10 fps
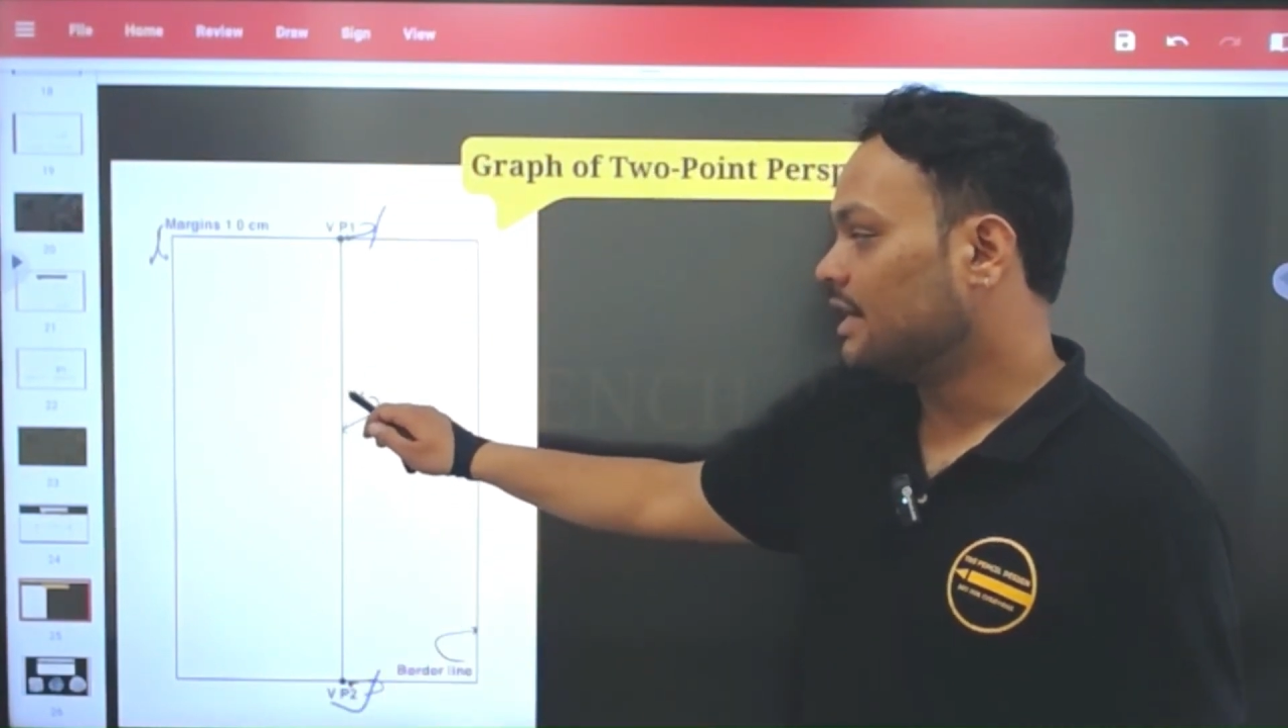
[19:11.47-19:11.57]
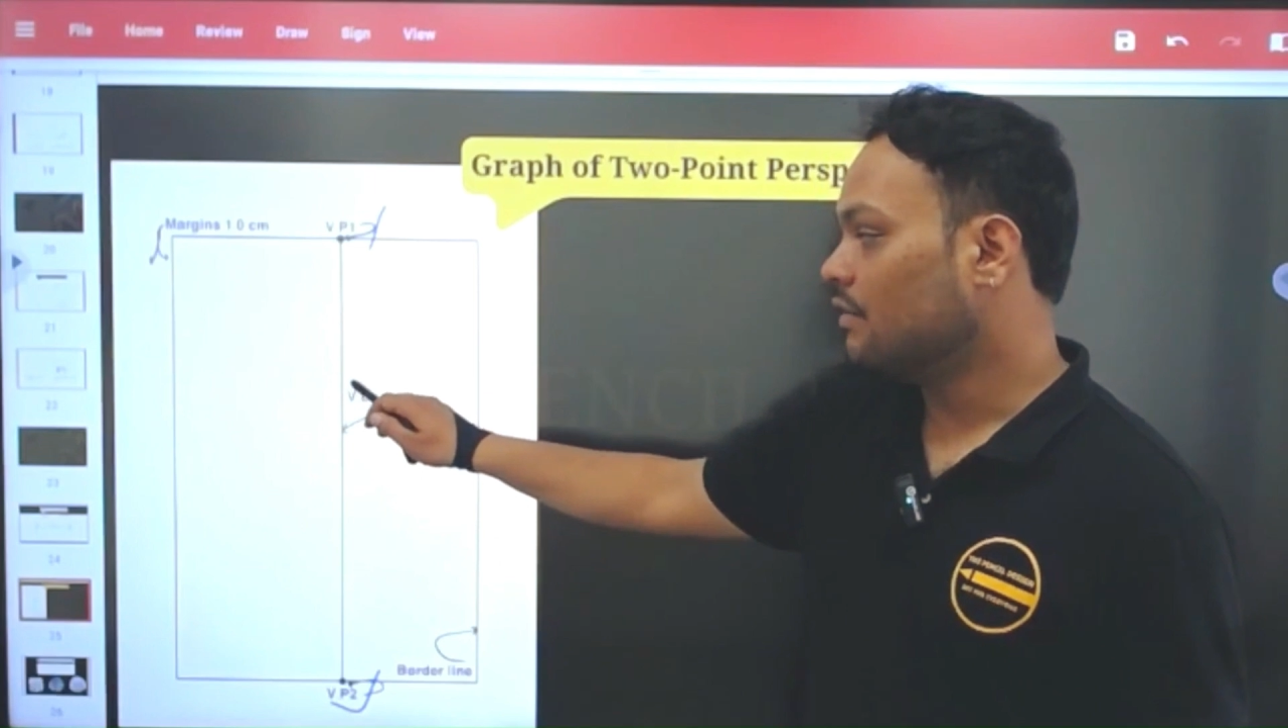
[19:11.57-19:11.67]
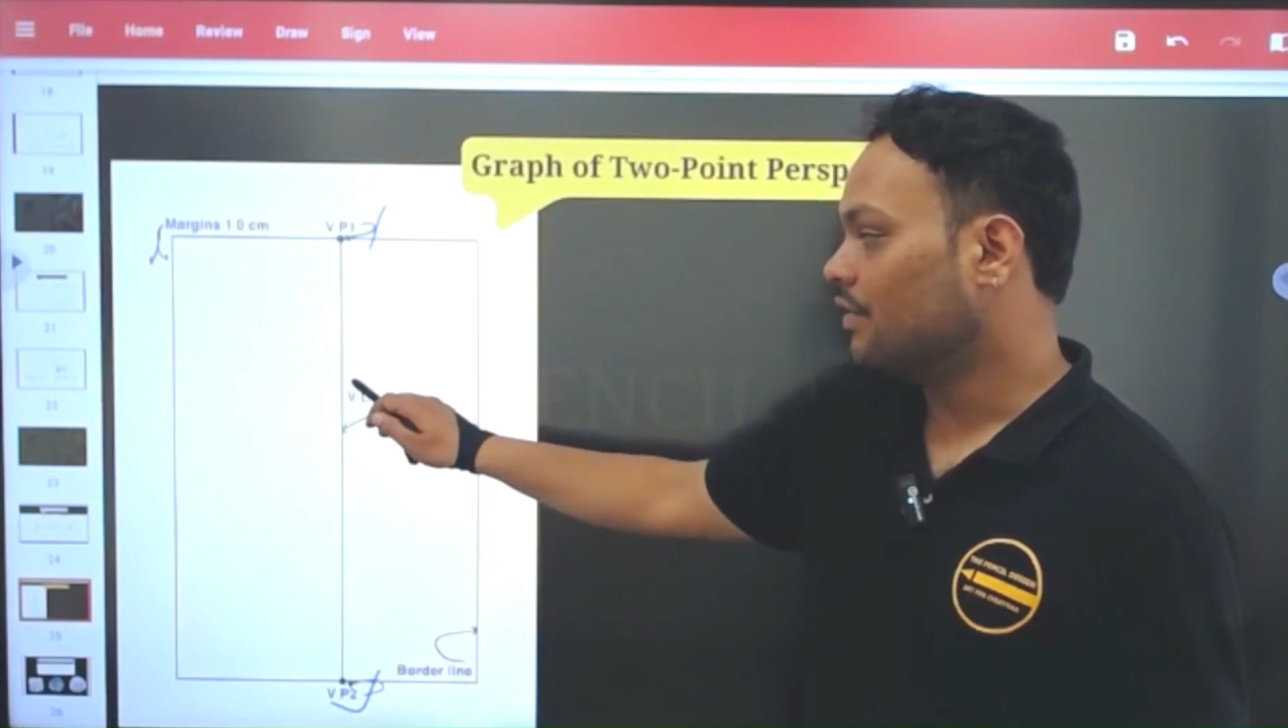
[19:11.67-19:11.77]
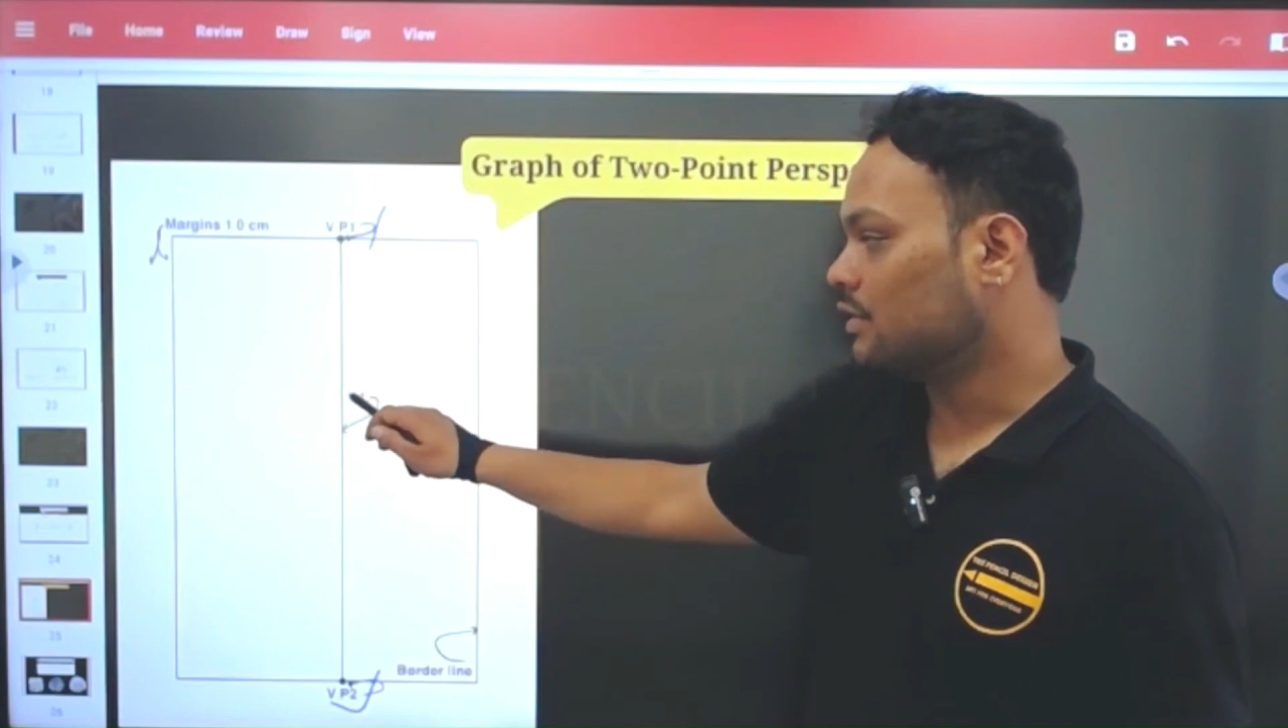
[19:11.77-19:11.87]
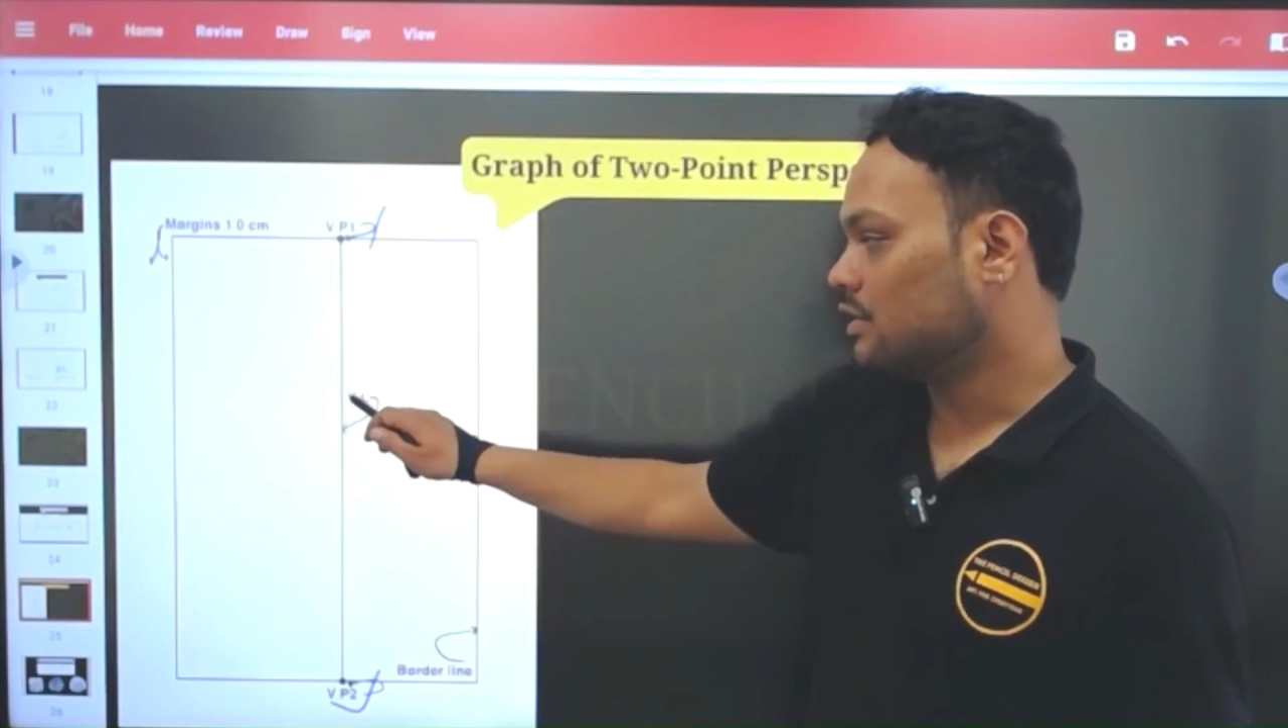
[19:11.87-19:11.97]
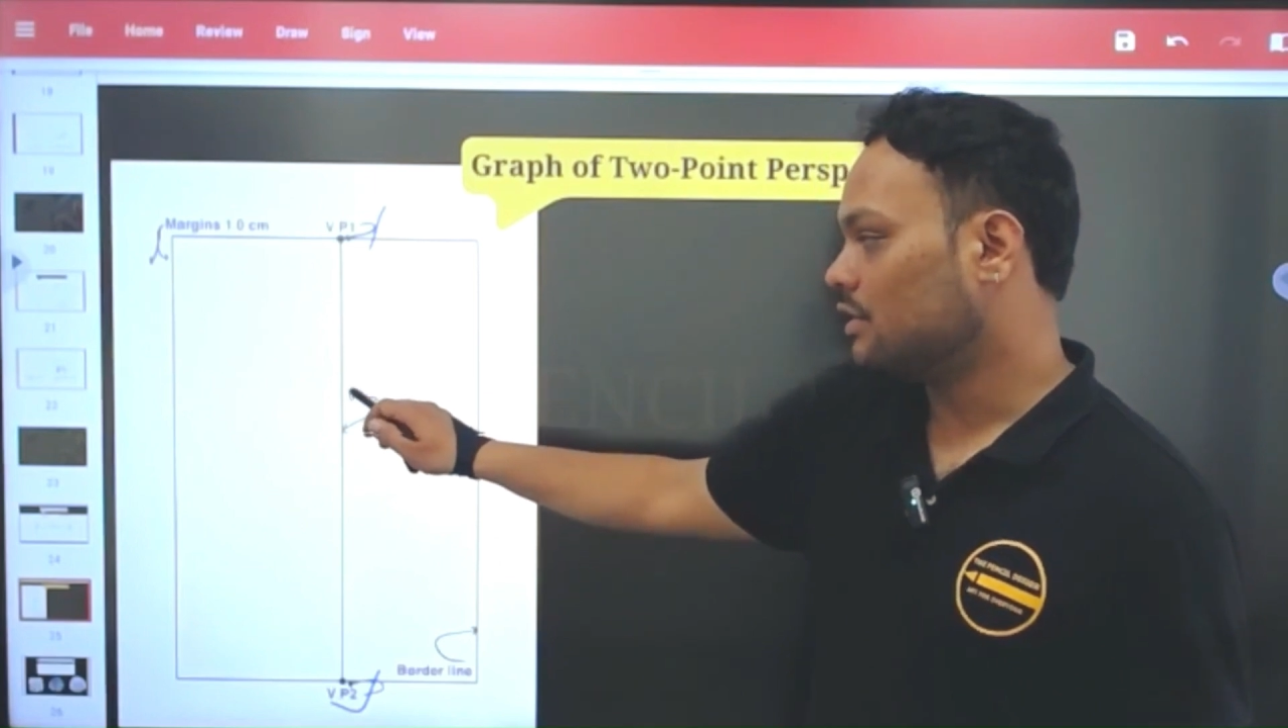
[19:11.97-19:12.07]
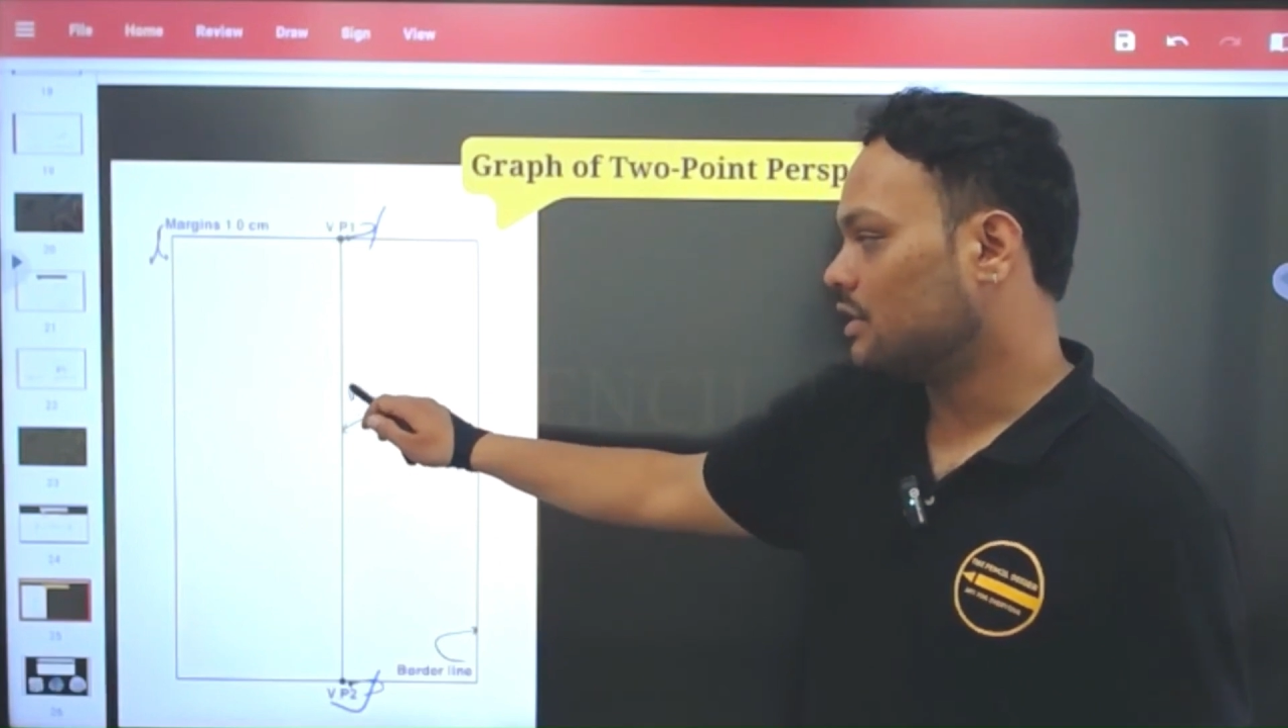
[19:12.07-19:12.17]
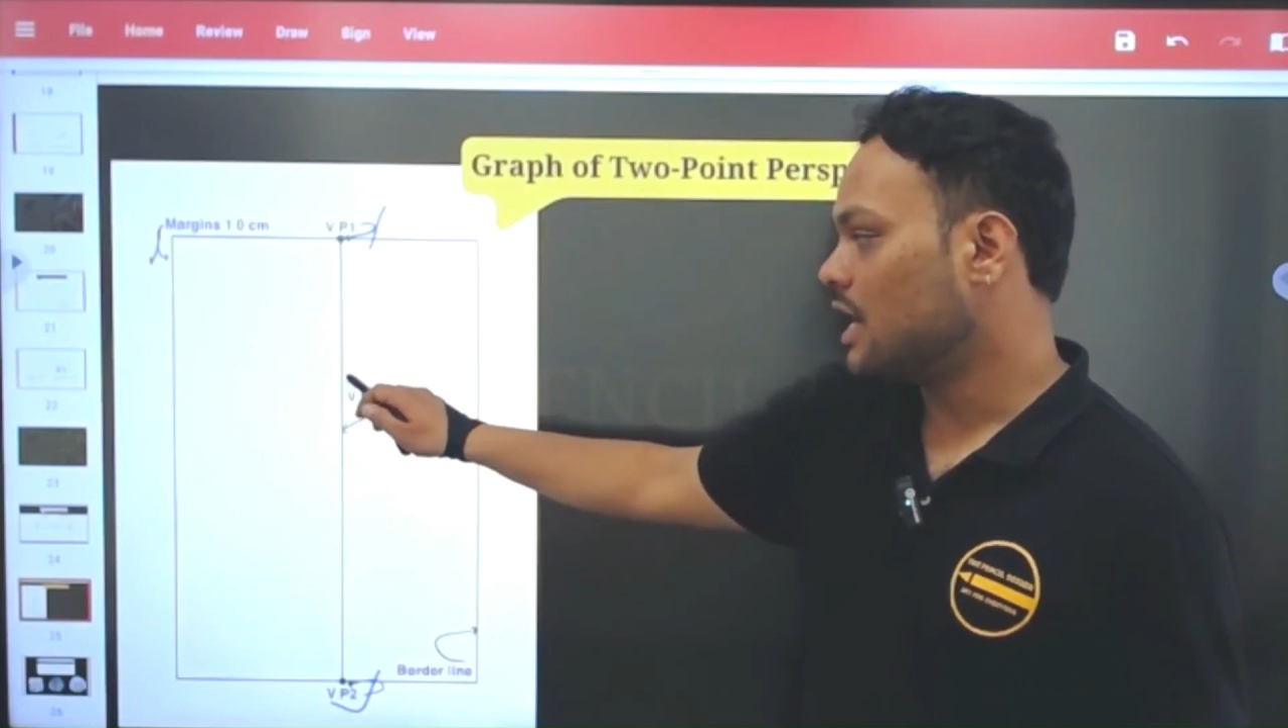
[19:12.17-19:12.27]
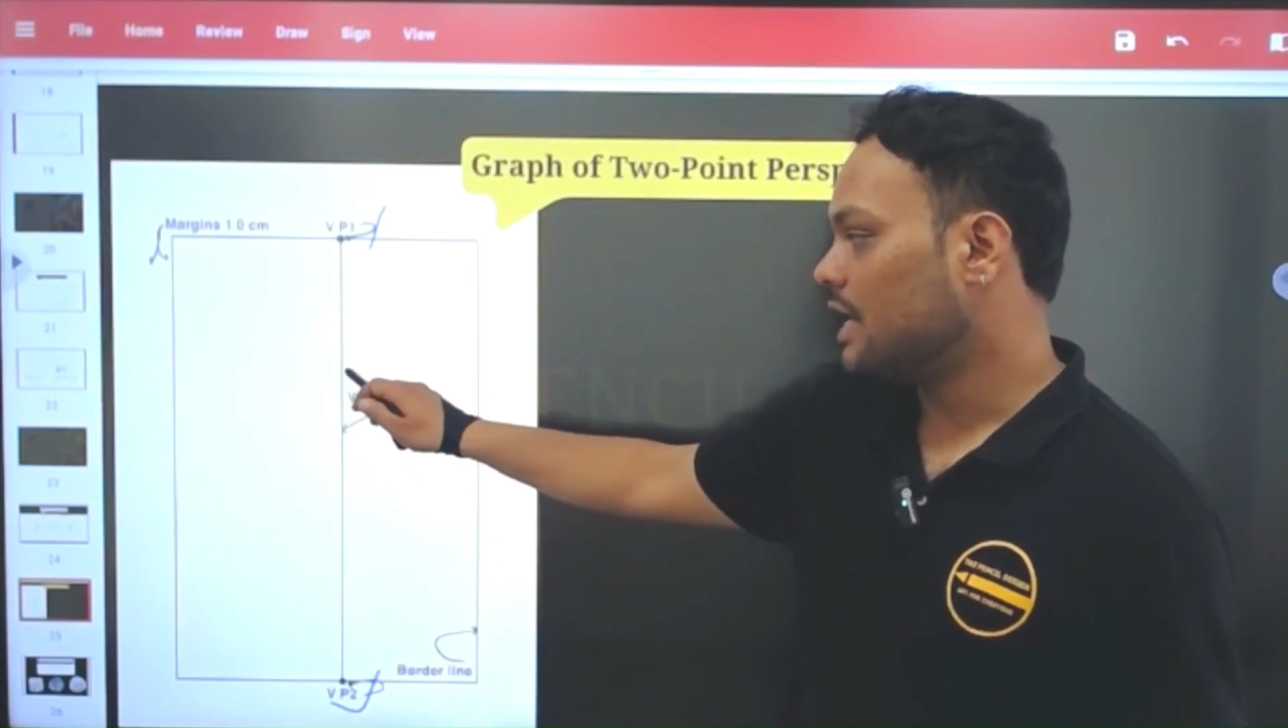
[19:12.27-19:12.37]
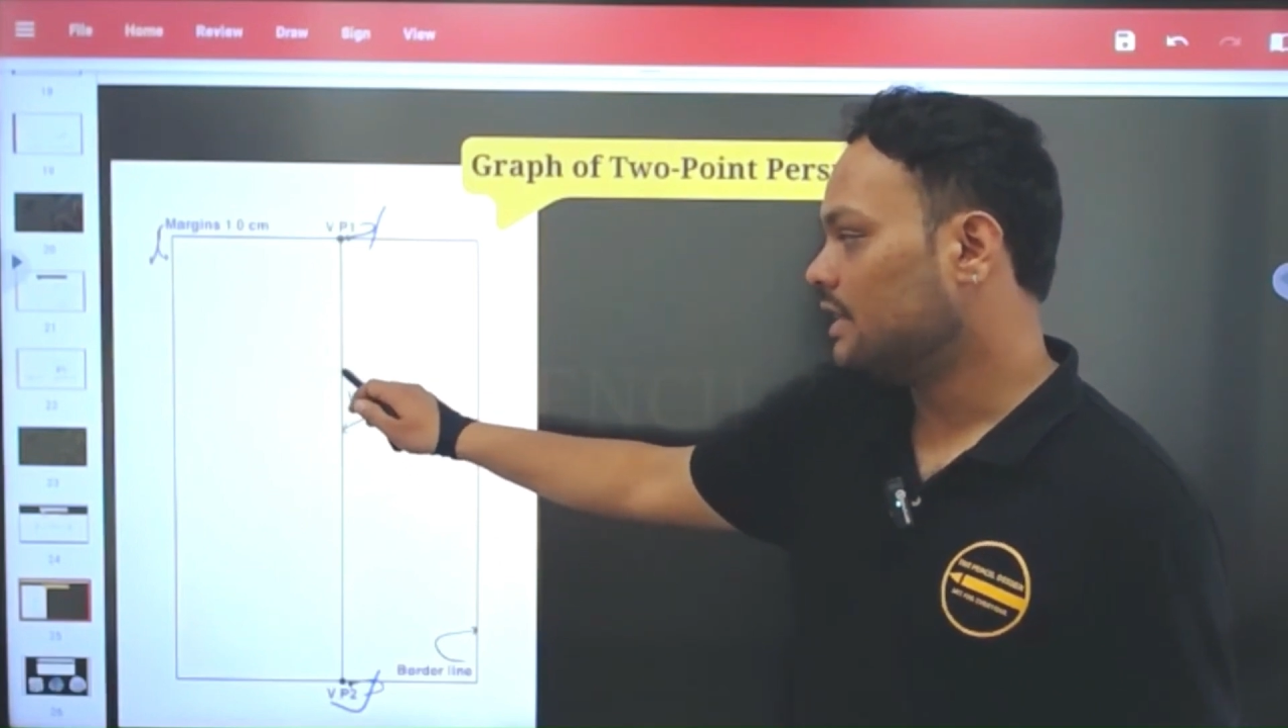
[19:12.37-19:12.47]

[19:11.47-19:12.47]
of horizontal line,